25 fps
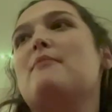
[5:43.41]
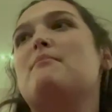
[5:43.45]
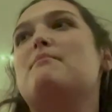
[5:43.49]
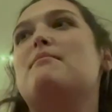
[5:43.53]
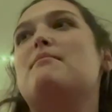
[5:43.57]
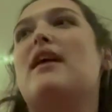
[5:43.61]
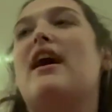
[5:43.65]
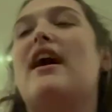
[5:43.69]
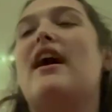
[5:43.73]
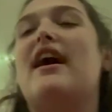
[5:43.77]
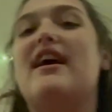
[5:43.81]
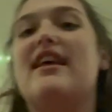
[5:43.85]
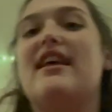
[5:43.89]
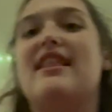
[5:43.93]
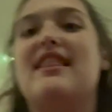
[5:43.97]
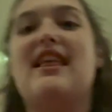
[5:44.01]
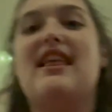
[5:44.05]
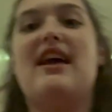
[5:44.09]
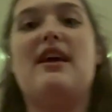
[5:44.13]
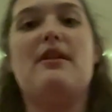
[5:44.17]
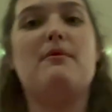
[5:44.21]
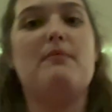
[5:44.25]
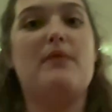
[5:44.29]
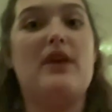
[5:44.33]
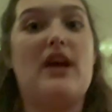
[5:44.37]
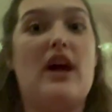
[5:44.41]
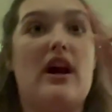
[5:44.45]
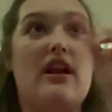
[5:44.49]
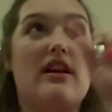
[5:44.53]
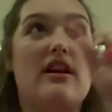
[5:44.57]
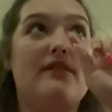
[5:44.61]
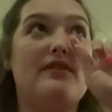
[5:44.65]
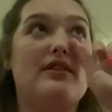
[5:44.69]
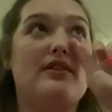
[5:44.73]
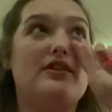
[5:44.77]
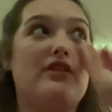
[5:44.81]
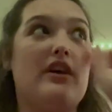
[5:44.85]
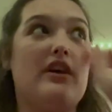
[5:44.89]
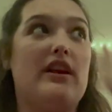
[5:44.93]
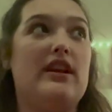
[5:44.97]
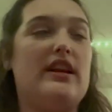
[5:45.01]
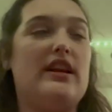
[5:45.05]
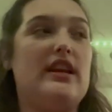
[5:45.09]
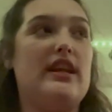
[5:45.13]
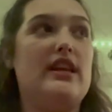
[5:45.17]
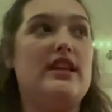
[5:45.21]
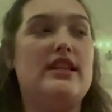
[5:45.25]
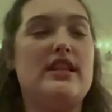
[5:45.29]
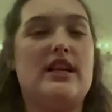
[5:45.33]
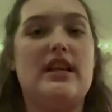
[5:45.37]
but then we got off the train and
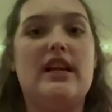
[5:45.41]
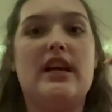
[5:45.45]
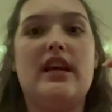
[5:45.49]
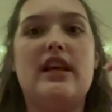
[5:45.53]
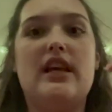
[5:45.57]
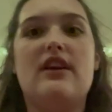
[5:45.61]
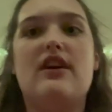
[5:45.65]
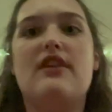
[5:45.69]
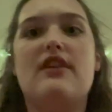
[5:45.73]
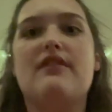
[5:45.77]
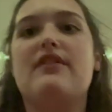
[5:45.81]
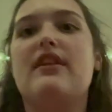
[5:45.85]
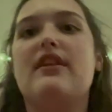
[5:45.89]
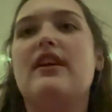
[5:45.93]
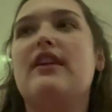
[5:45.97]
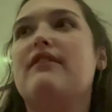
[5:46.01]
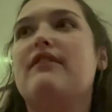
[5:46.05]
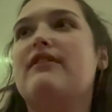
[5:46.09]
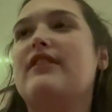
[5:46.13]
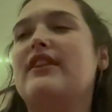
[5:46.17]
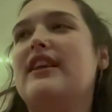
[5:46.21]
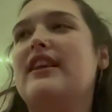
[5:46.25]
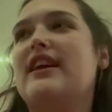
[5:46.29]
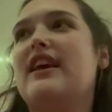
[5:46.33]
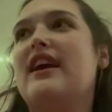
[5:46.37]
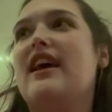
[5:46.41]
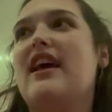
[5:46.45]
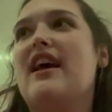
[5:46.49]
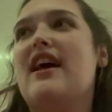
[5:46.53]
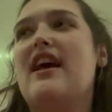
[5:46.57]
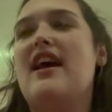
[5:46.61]
he didn't get off, thankfully.